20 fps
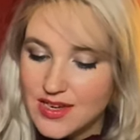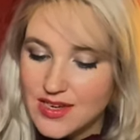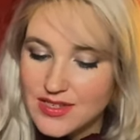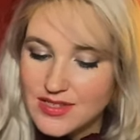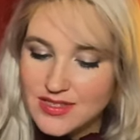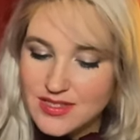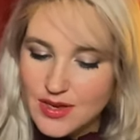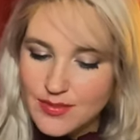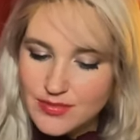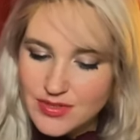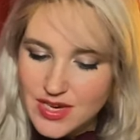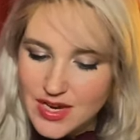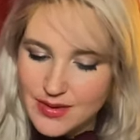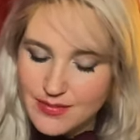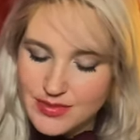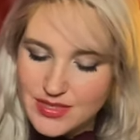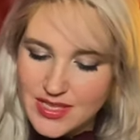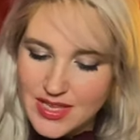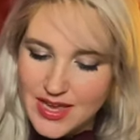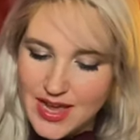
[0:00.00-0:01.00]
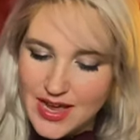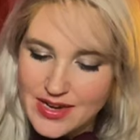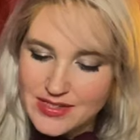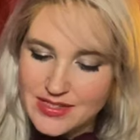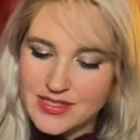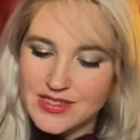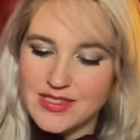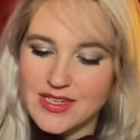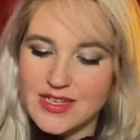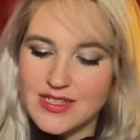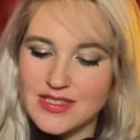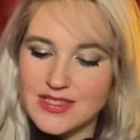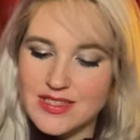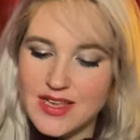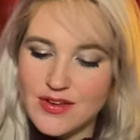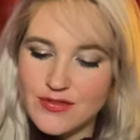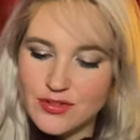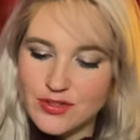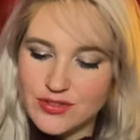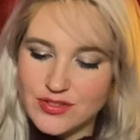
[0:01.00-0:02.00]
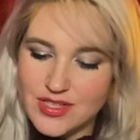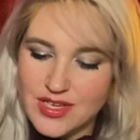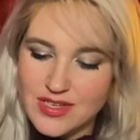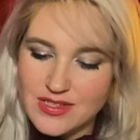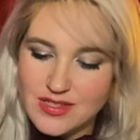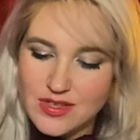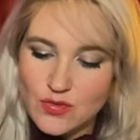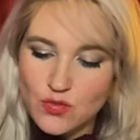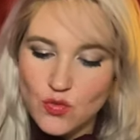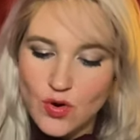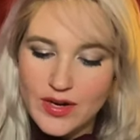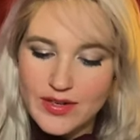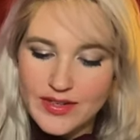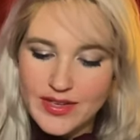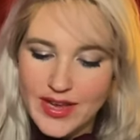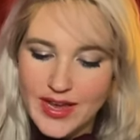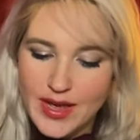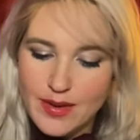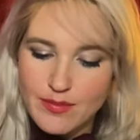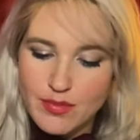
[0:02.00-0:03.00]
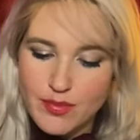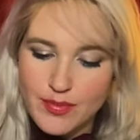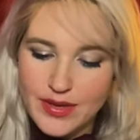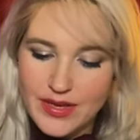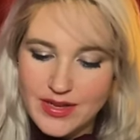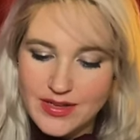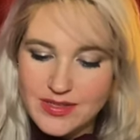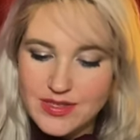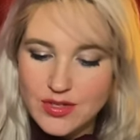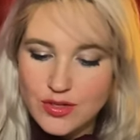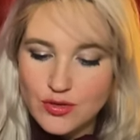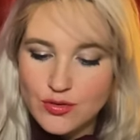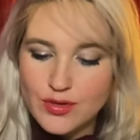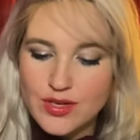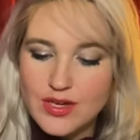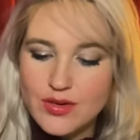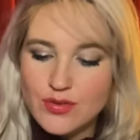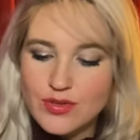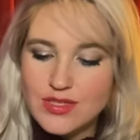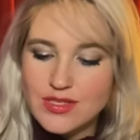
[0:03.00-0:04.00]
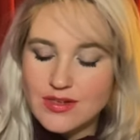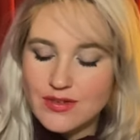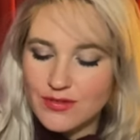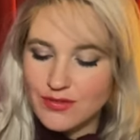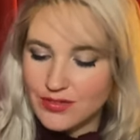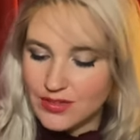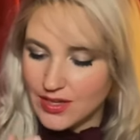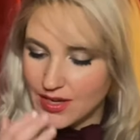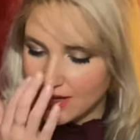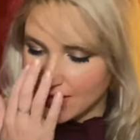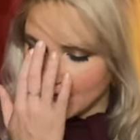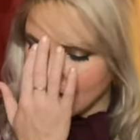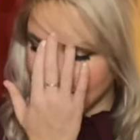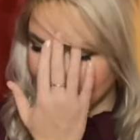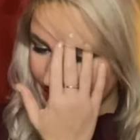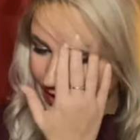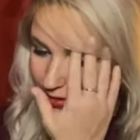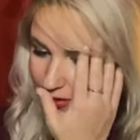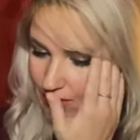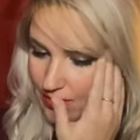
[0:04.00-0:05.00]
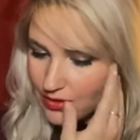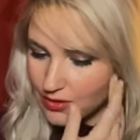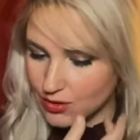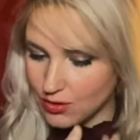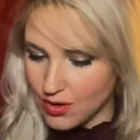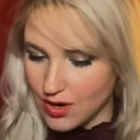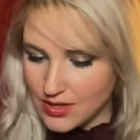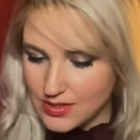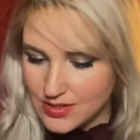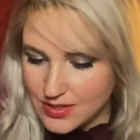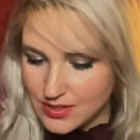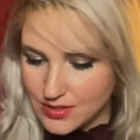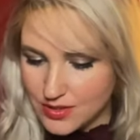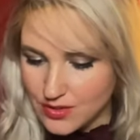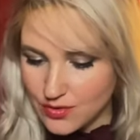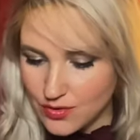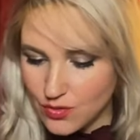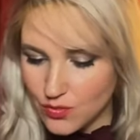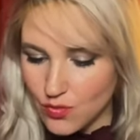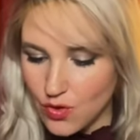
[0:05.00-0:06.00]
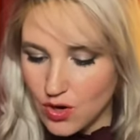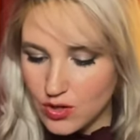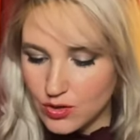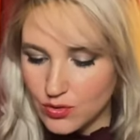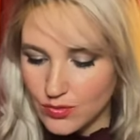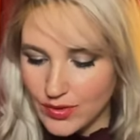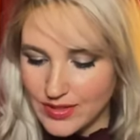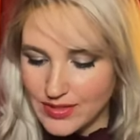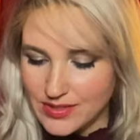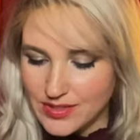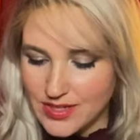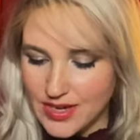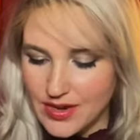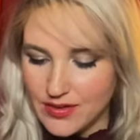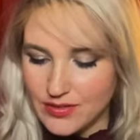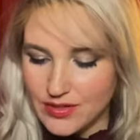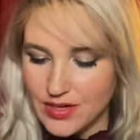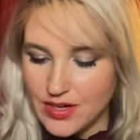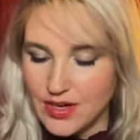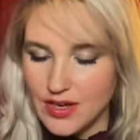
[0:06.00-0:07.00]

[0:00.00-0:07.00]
Sometimes they had to stay several days in one camp because a creek was in flood and they couldn't cross it till the water went down.